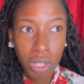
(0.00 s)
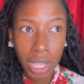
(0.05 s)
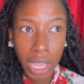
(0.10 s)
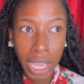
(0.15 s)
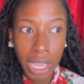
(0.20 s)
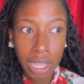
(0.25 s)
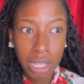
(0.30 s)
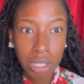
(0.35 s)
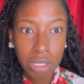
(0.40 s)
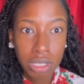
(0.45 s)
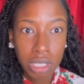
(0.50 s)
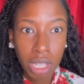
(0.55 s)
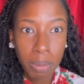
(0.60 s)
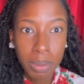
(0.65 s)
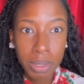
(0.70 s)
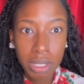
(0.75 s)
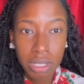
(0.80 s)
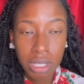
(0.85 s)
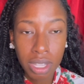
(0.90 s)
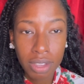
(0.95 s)
Like, some
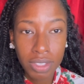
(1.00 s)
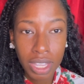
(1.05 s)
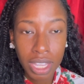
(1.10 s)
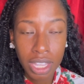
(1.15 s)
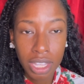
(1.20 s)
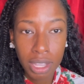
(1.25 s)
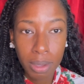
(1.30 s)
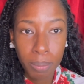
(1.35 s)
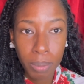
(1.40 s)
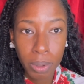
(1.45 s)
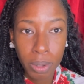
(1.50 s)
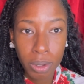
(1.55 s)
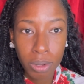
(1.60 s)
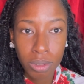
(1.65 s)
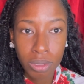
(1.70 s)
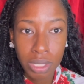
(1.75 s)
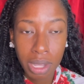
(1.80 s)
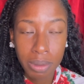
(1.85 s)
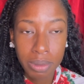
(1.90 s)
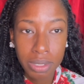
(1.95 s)
of the stuff that he
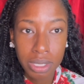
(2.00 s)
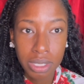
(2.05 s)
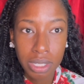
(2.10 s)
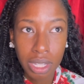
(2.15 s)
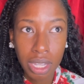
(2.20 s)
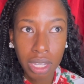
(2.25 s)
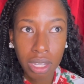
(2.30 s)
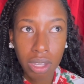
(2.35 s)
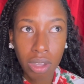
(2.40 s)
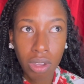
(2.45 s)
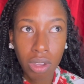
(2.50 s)
composed, I was just like,